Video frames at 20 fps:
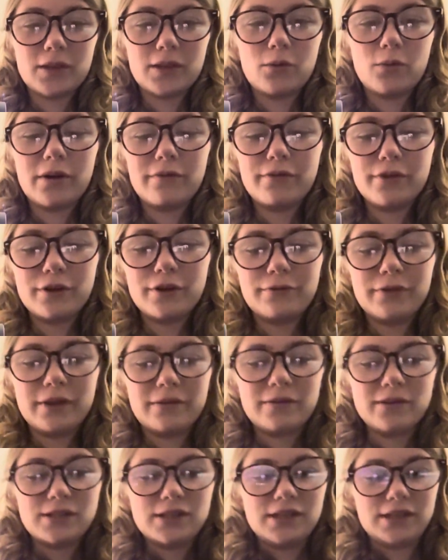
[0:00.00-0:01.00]
Whatever your
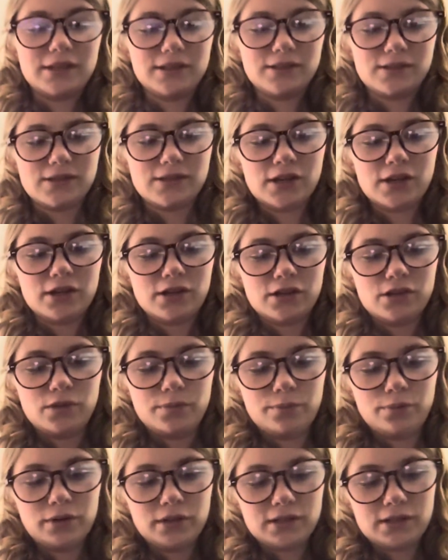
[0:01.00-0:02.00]
favorite tea is, you
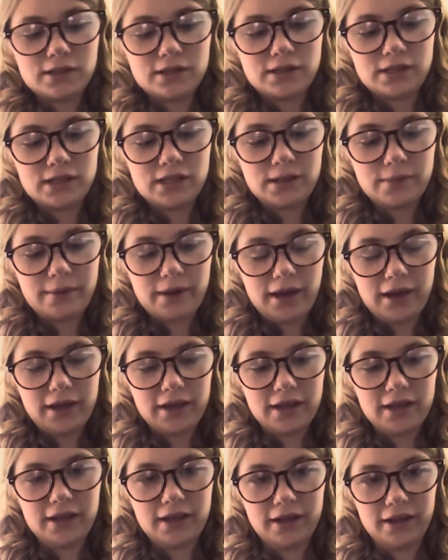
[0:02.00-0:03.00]
put the tea bag
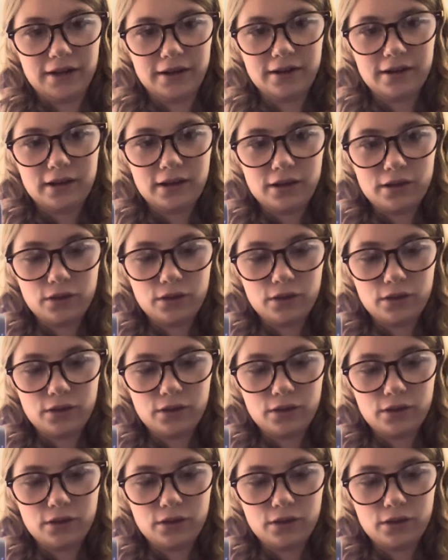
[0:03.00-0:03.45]
in